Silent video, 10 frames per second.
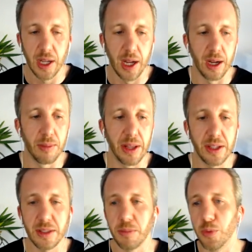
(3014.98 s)
Um, and
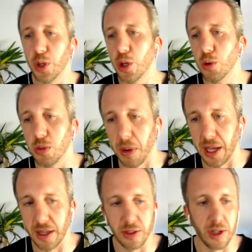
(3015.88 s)
there's some huge
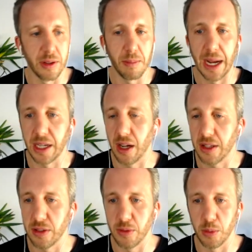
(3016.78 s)
players, you know, the
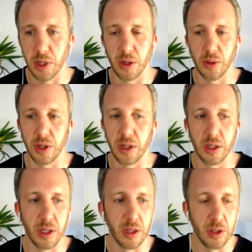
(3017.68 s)
Magnites of the world
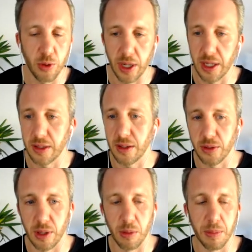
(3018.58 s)
and you know, the trade desks,
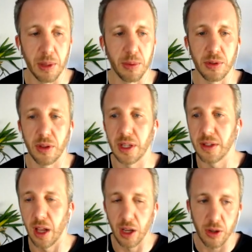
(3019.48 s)
those type of people. So there's
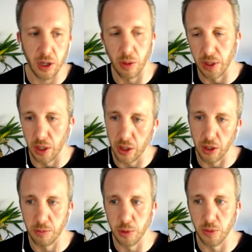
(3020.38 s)
a lot going on, a
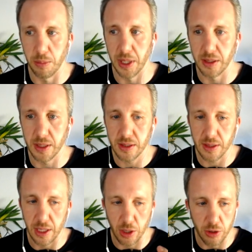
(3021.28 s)
lot of moving pieces
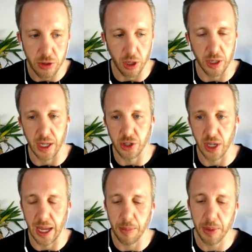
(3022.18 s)
and
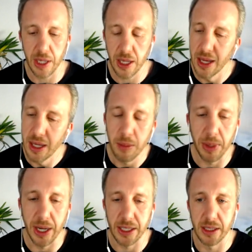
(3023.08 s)
consolidation happening.
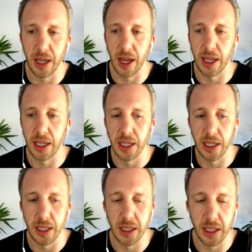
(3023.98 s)
But I, I,
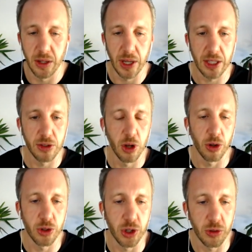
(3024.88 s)
it's
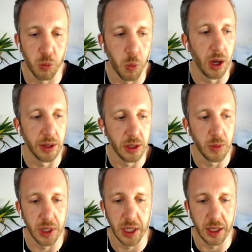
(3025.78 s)
not just one. You
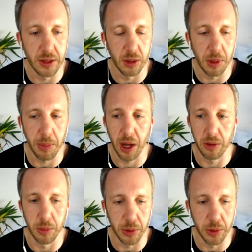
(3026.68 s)
would need to be partnering with